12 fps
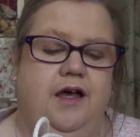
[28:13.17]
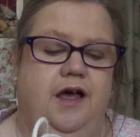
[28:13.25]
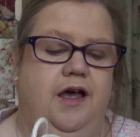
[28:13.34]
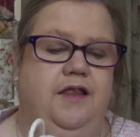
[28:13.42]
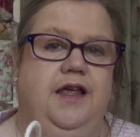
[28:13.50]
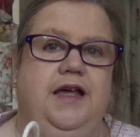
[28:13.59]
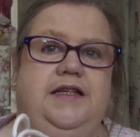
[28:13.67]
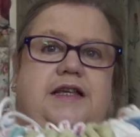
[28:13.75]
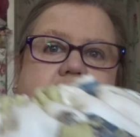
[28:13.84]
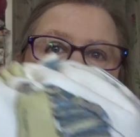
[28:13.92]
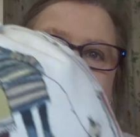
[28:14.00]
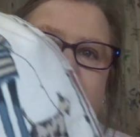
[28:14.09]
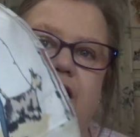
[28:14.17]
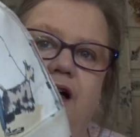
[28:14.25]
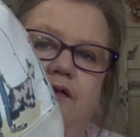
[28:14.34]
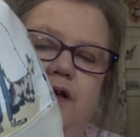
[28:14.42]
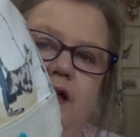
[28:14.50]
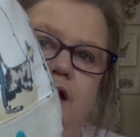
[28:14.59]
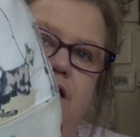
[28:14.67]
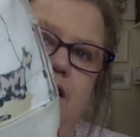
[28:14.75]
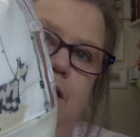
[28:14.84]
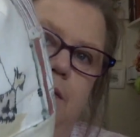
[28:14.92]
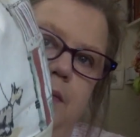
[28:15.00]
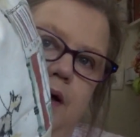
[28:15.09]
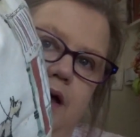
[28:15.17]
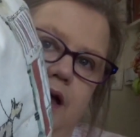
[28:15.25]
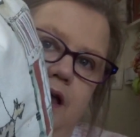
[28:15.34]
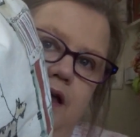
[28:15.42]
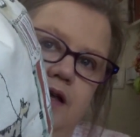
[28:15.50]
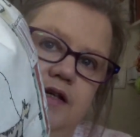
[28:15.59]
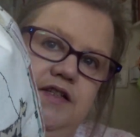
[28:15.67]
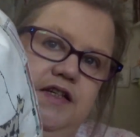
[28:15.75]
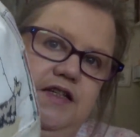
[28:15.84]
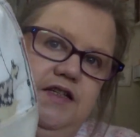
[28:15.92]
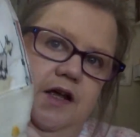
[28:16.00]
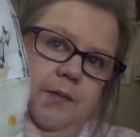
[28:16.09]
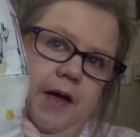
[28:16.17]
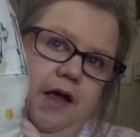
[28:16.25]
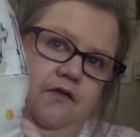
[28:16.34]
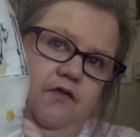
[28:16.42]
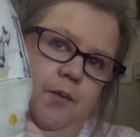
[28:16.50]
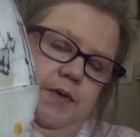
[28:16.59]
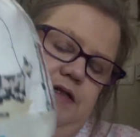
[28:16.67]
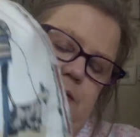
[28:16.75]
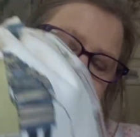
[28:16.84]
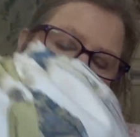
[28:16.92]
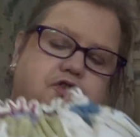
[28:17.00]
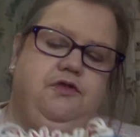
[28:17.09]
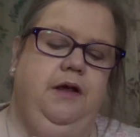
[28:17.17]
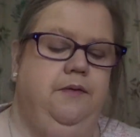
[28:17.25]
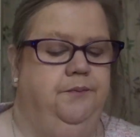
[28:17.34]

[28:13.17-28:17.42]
And that is hanging out in my seaside bag from Busy Pottering,